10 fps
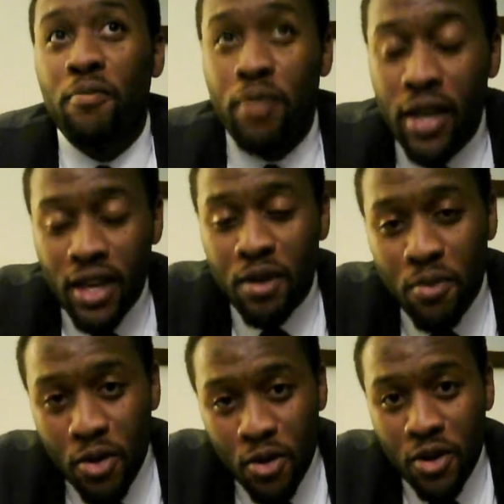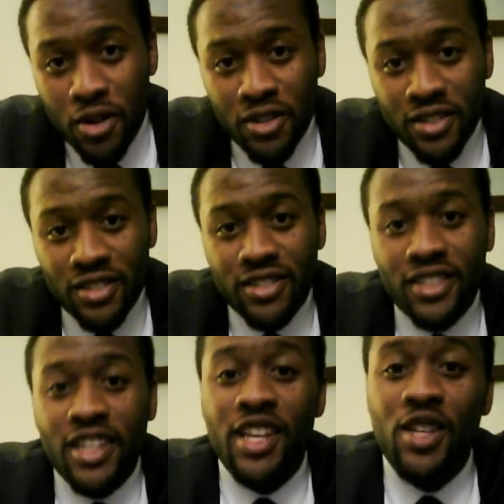Being a Moor
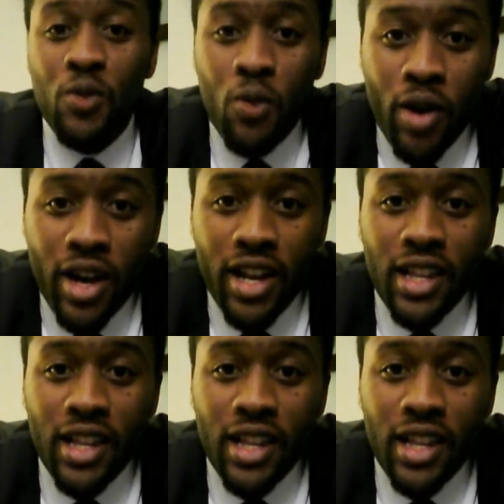is what